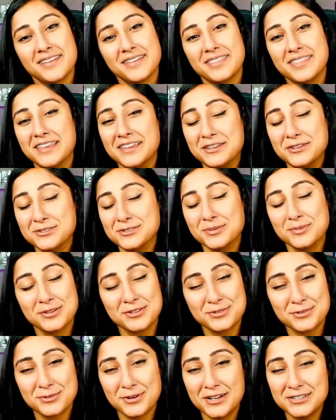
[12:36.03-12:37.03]
Thank you so much
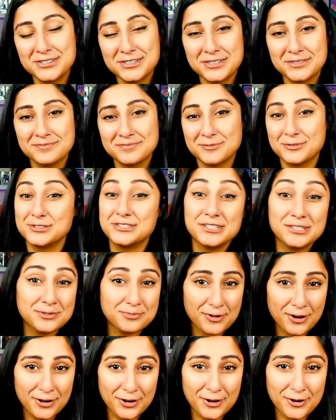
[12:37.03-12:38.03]
for watching. We'll see you
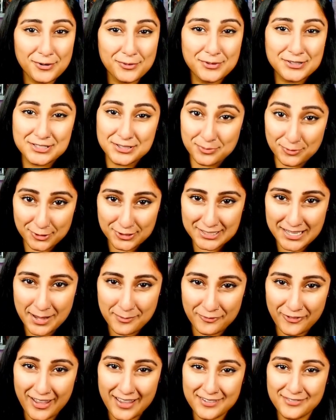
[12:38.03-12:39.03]
tomorrow with some more top
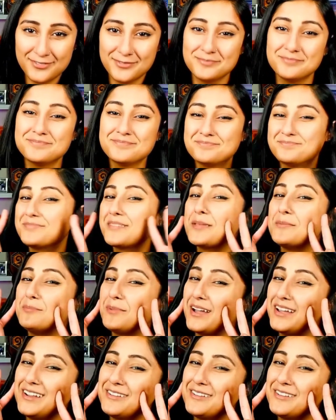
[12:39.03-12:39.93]
5. Bye,